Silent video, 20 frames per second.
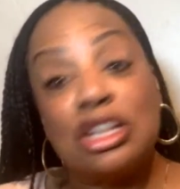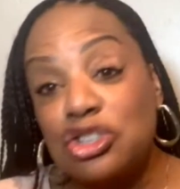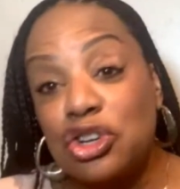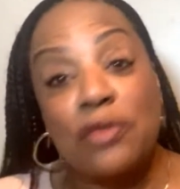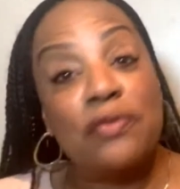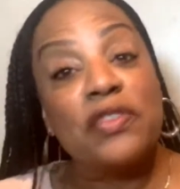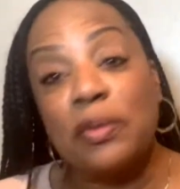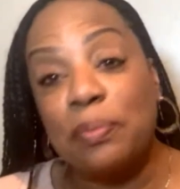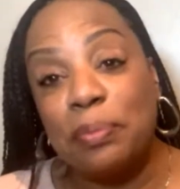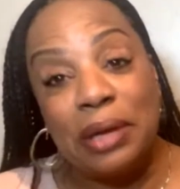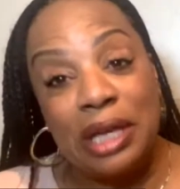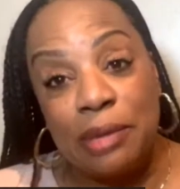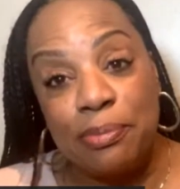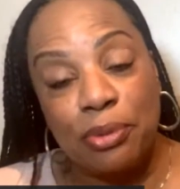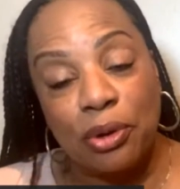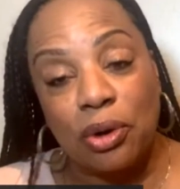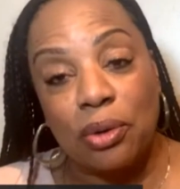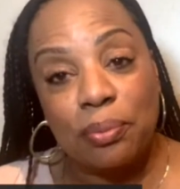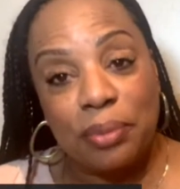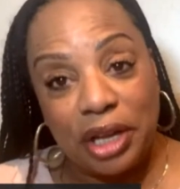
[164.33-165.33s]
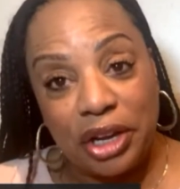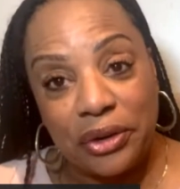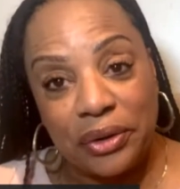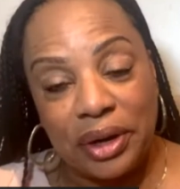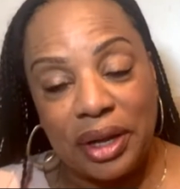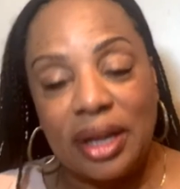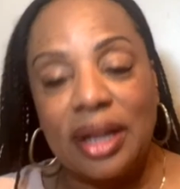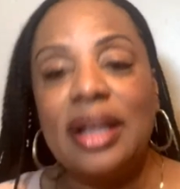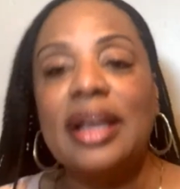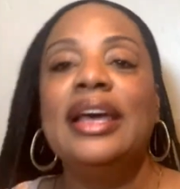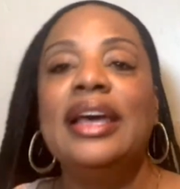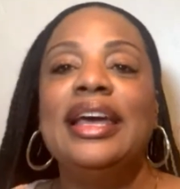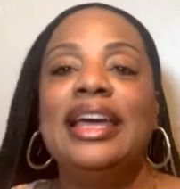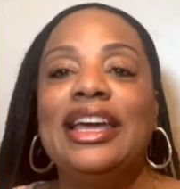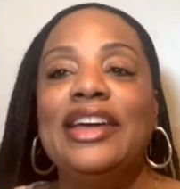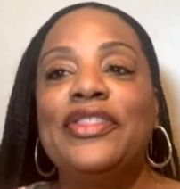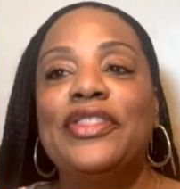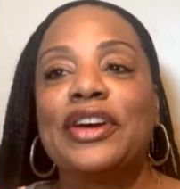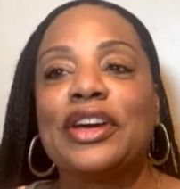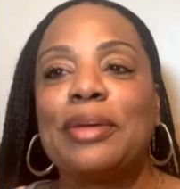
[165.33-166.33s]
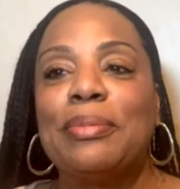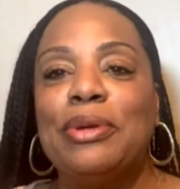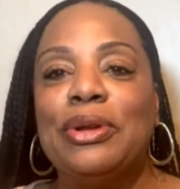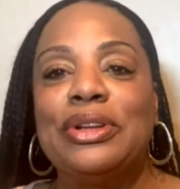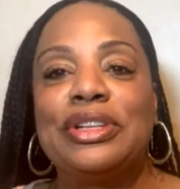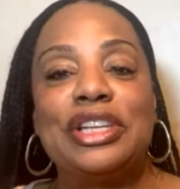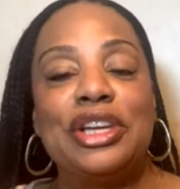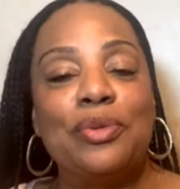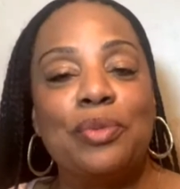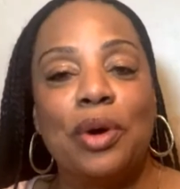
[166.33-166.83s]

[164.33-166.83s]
serve the people, period, in the community.